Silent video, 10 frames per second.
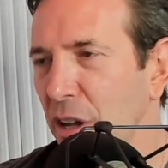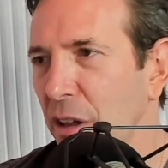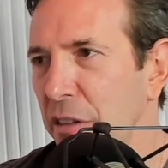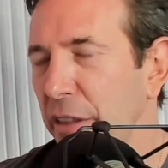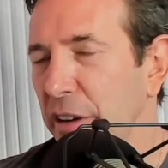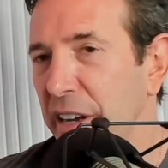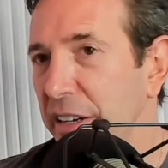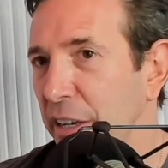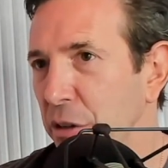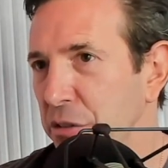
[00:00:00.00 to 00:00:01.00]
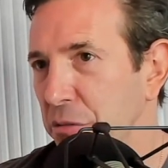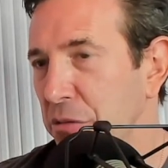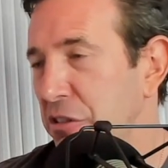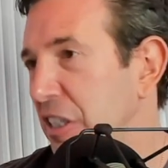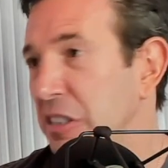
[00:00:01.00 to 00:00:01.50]
On the other hand, he also
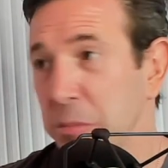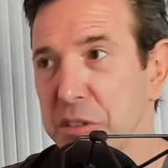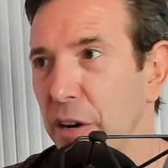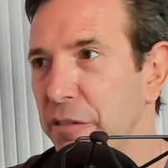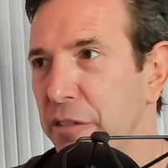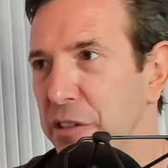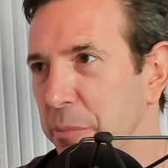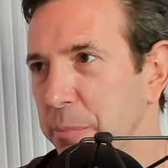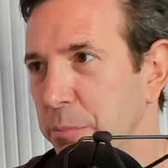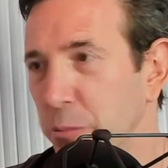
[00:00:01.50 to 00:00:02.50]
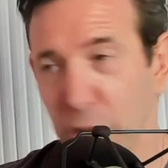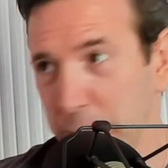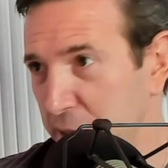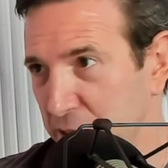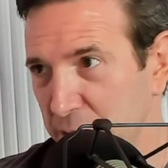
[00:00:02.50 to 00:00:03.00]
sees himself as a good
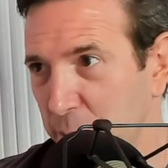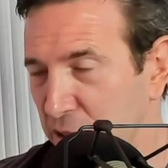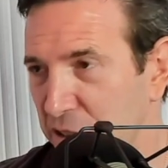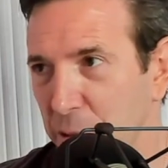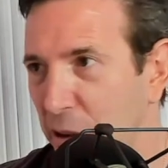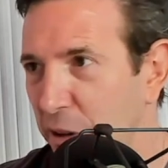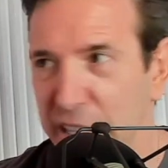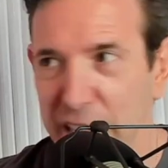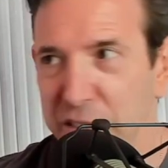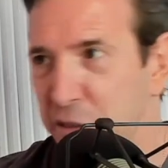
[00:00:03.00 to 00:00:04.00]
business person, whether he is or not.